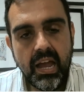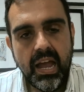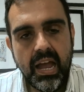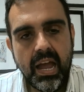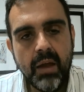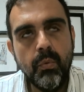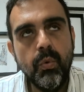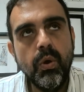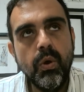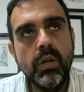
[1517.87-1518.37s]
I
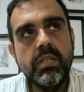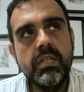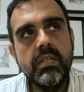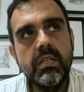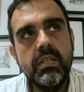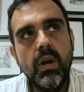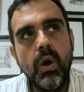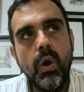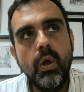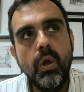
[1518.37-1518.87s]
was
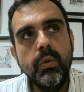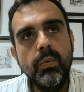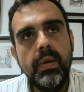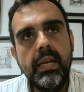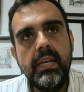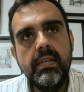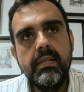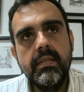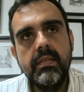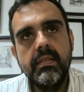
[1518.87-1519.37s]

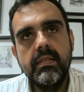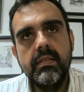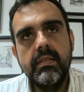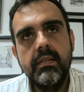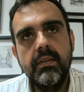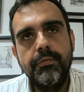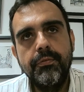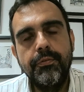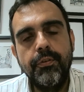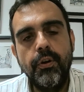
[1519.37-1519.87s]
always
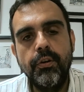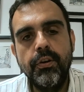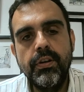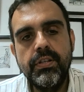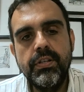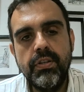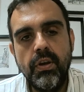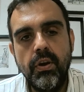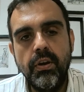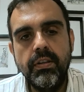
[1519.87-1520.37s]

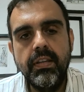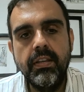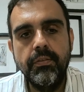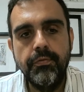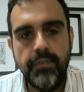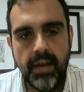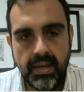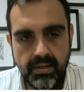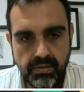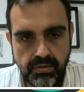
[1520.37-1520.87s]
focused on
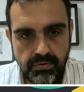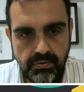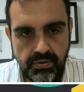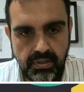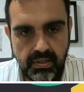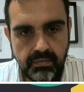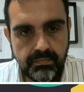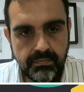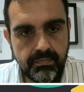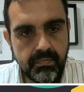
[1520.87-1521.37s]

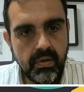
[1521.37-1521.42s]
advisory.